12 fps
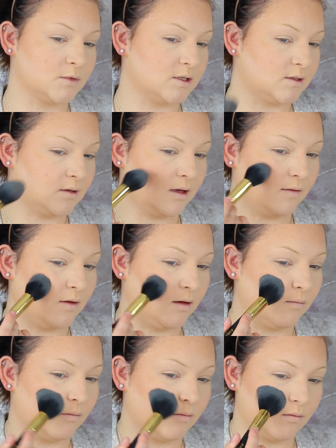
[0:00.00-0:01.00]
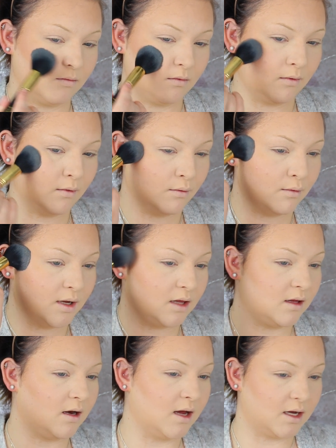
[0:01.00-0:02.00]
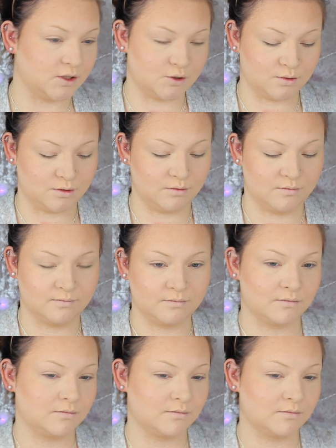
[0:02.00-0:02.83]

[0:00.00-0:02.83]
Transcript: Just to give it a really natural,